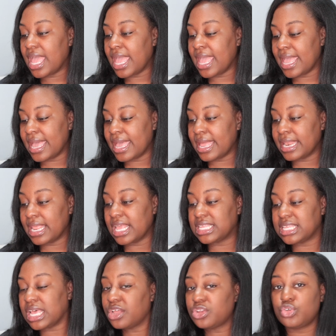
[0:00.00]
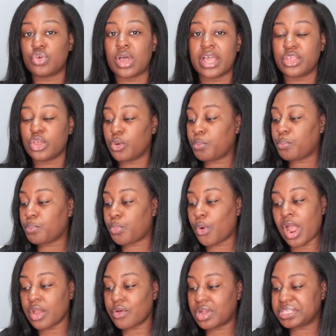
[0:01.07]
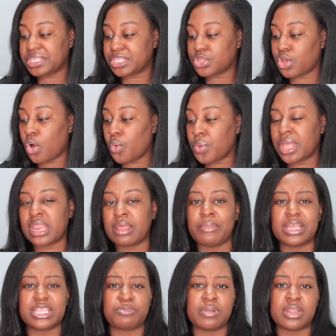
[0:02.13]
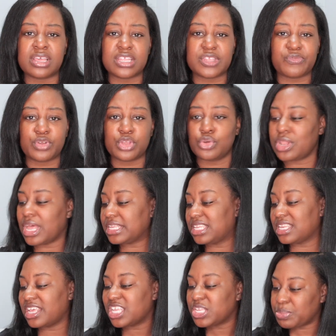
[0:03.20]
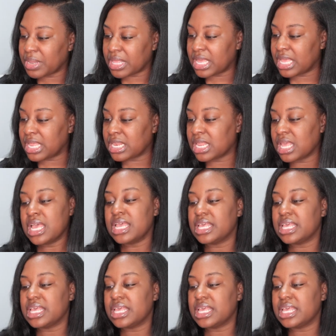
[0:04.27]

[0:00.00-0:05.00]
and it tells you how your progress is going. It makes plans for you, like today's plan.